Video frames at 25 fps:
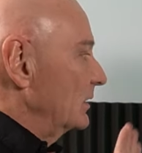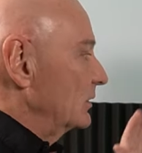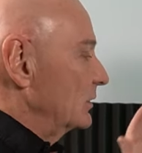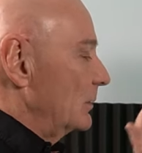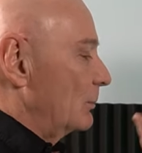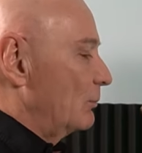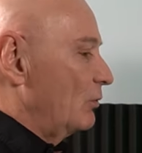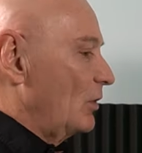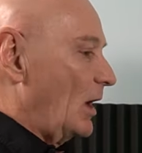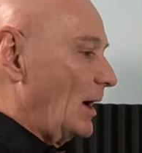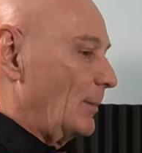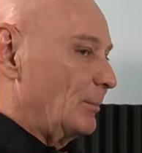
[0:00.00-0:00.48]

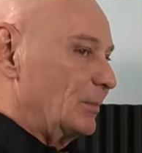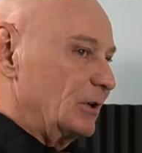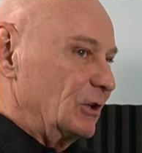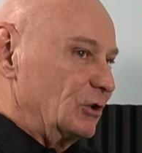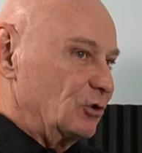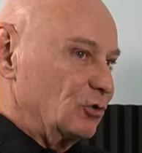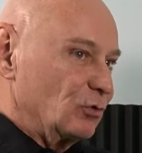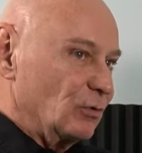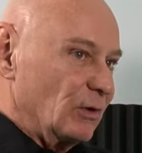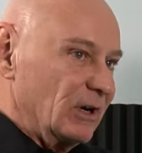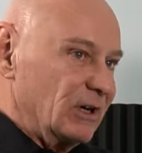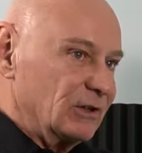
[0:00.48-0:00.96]
the property
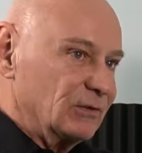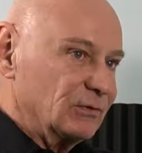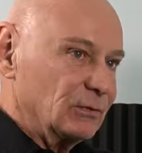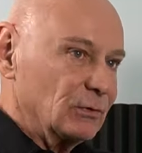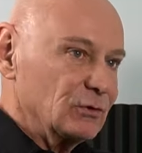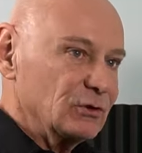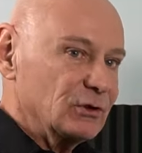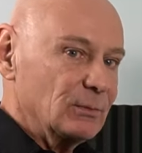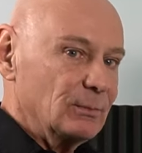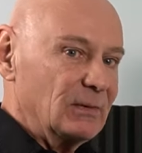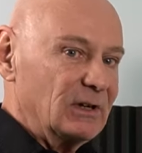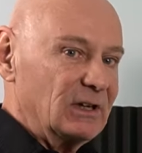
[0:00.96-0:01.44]

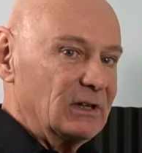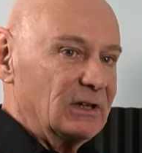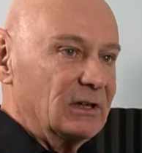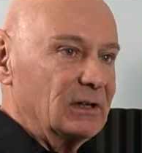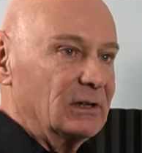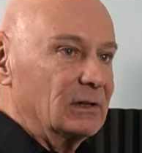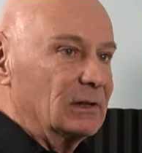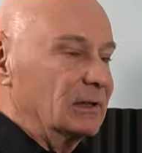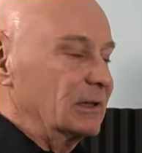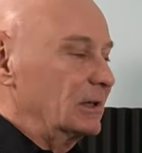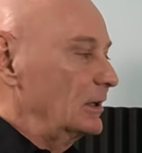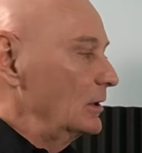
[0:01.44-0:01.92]
transfers
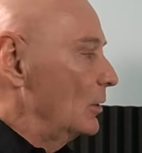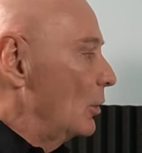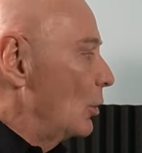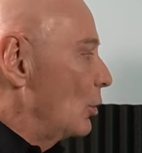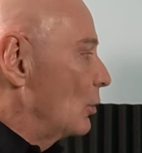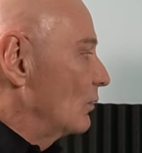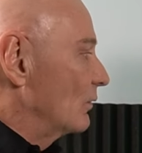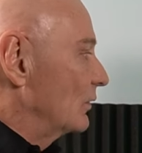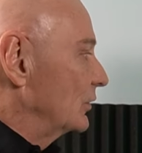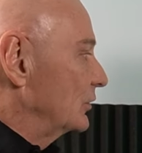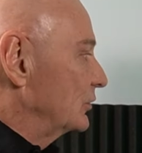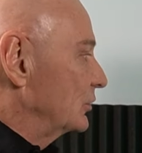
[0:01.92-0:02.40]
immediately
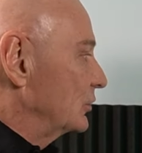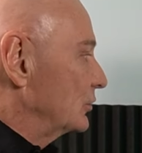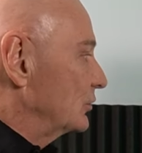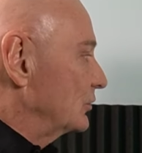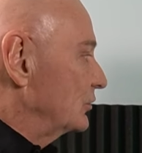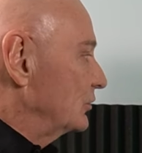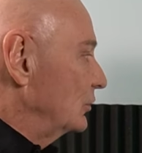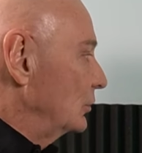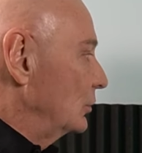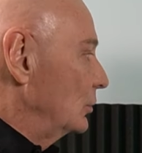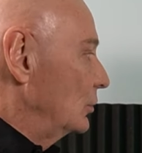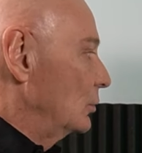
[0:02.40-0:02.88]
over to
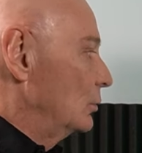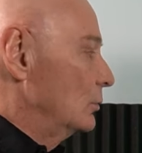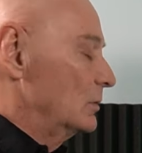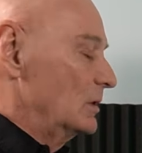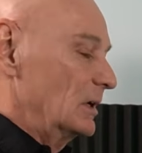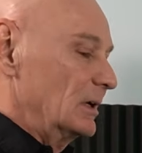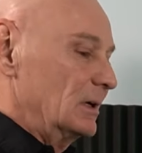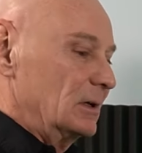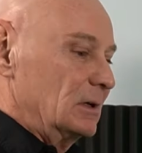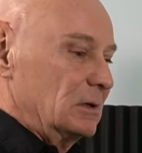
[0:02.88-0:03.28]
Sue.